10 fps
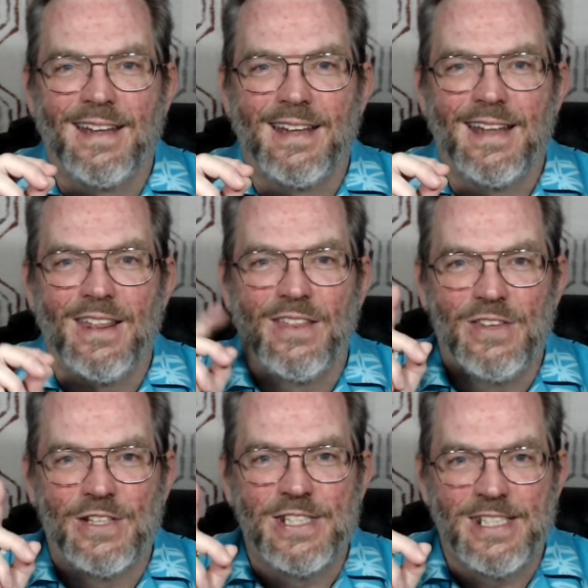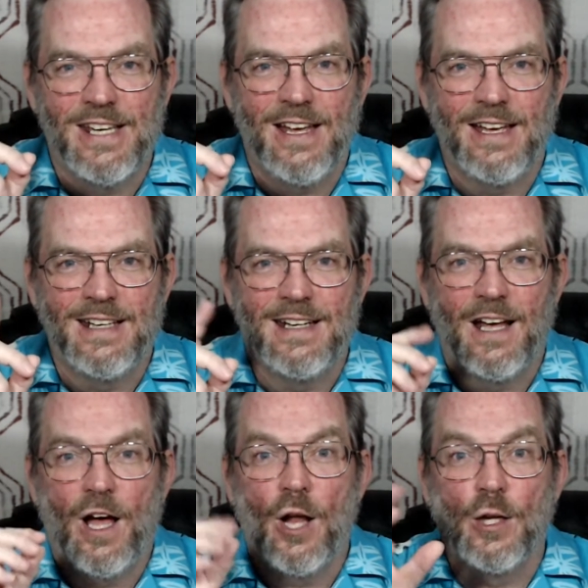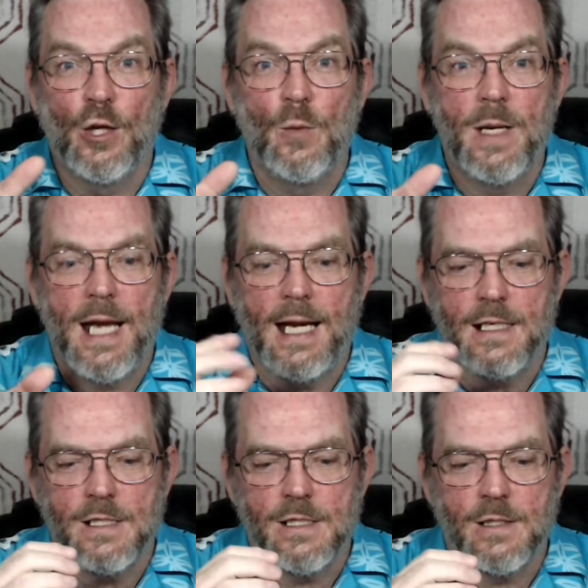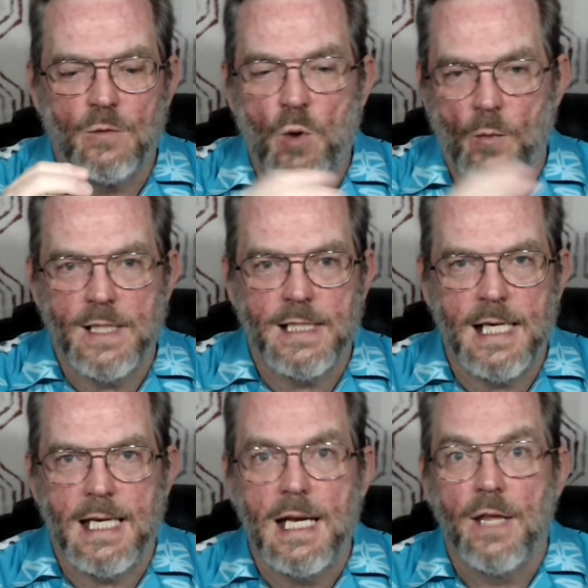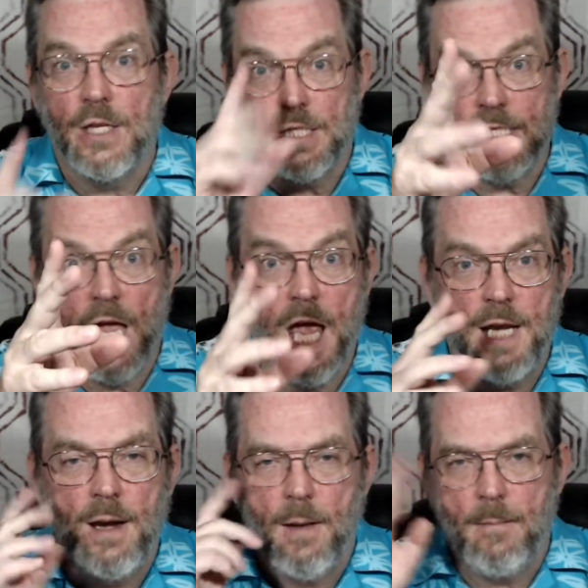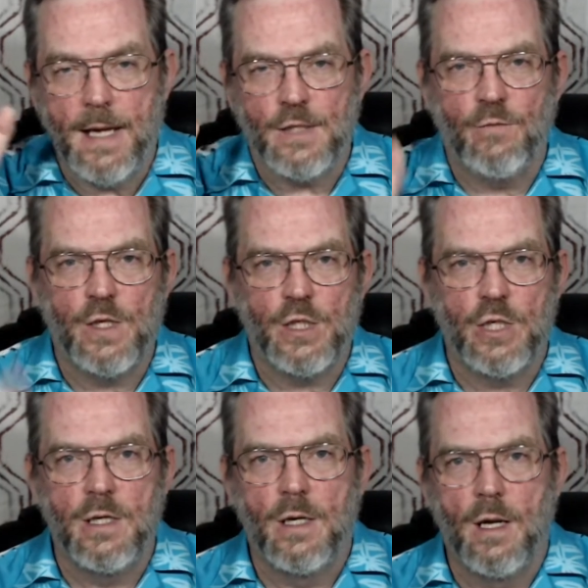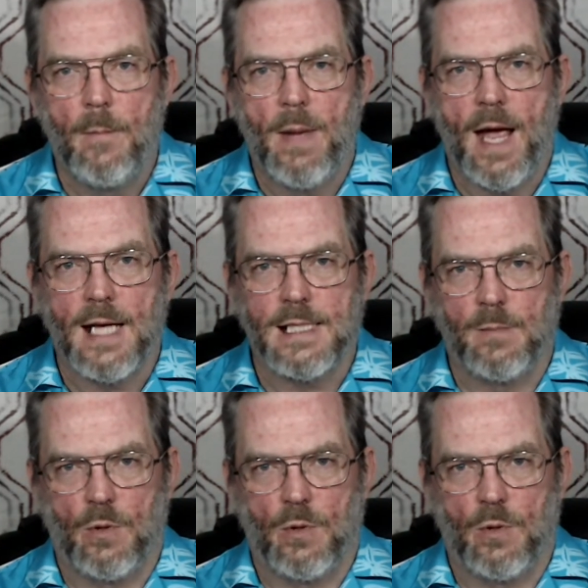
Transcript: The sun illuminates what we see. The sun makes vision possible.